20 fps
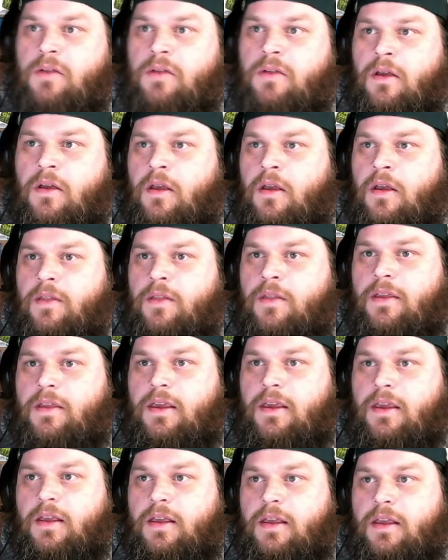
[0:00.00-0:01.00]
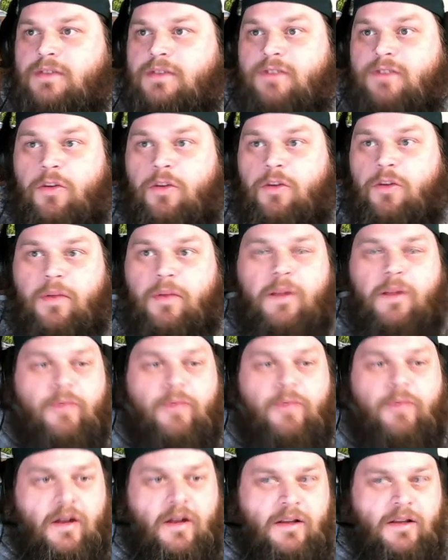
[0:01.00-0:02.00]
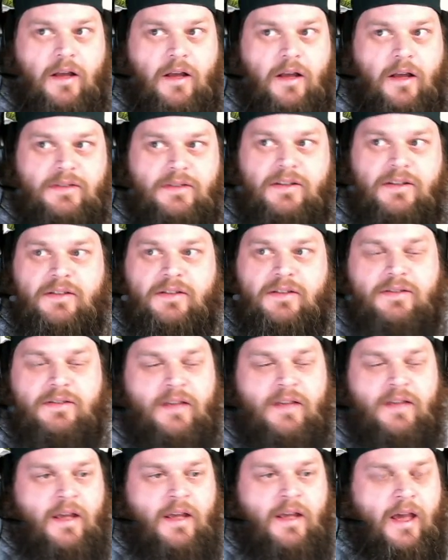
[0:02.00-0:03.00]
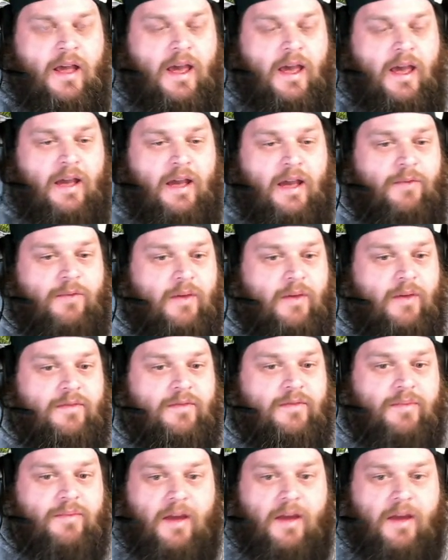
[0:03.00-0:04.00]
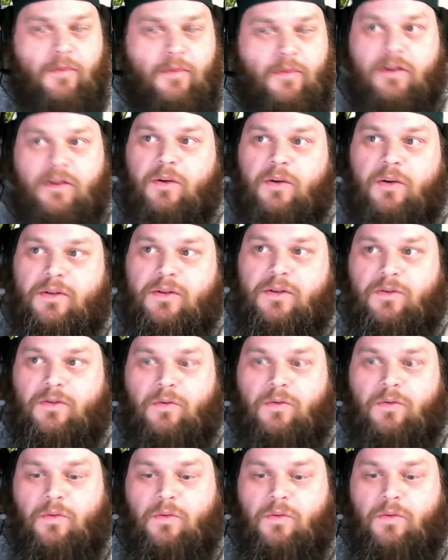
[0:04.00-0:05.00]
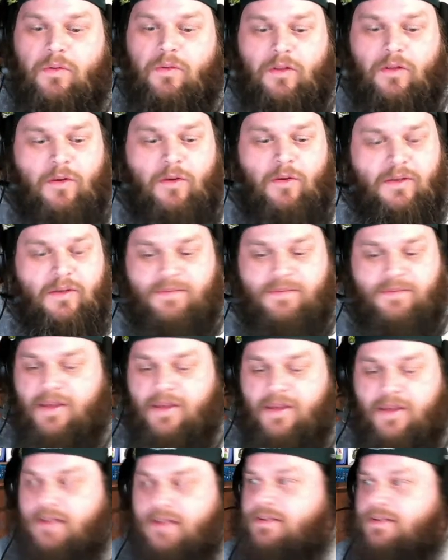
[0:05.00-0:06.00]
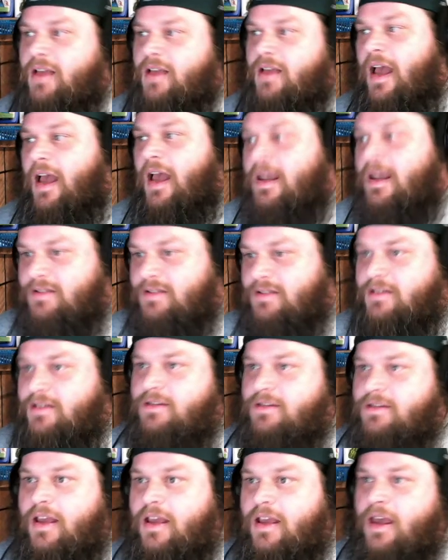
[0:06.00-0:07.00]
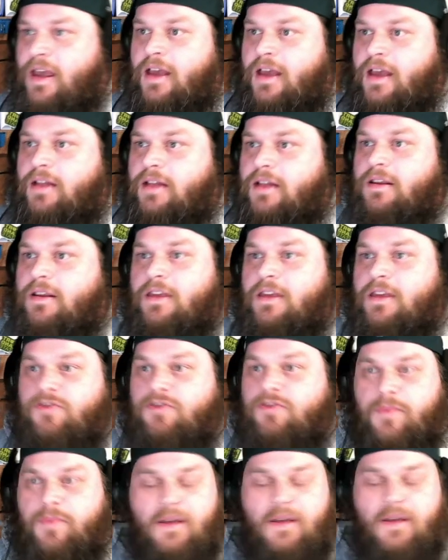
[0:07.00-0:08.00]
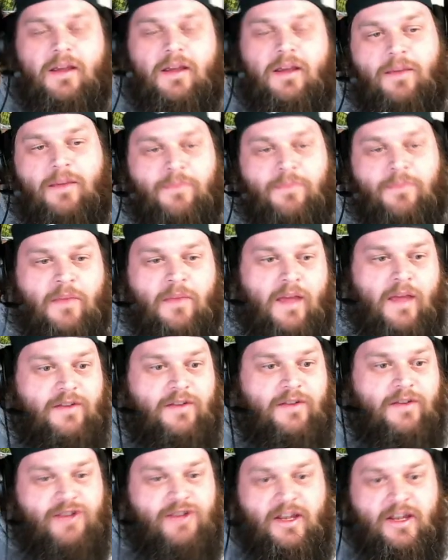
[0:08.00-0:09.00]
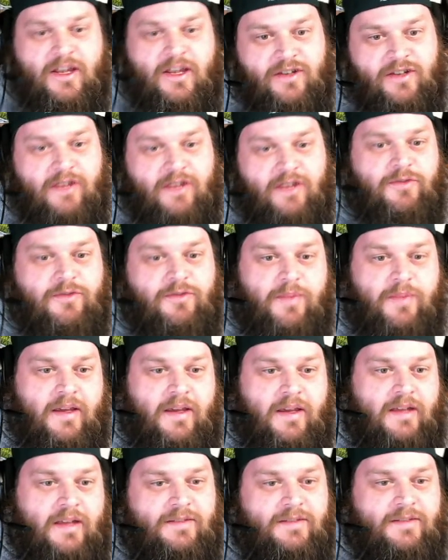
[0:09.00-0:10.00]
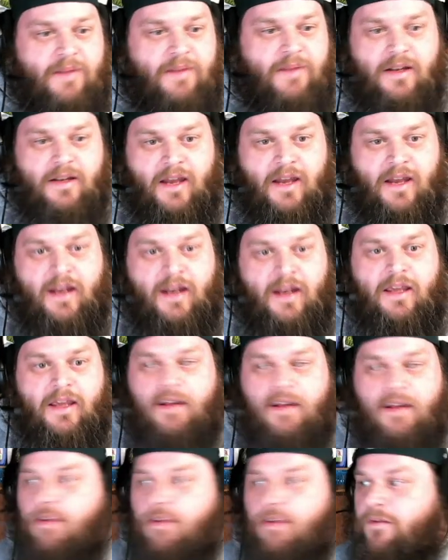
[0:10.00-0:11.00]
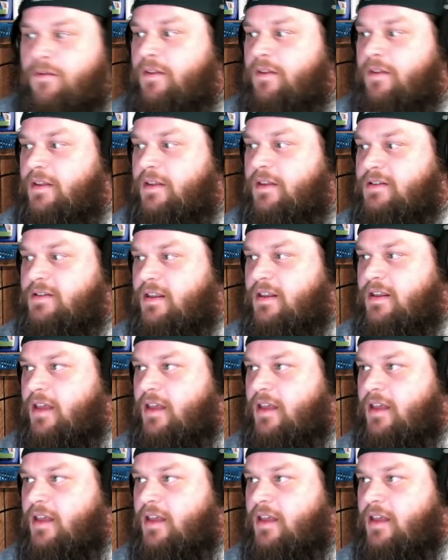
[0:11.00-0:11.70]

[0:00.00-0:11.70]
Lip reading: the solubility product constants, and if we have some time, we're going to go into Lewis-base acids and entropy, and the change in entropy and spontaneity, and other fun things like that.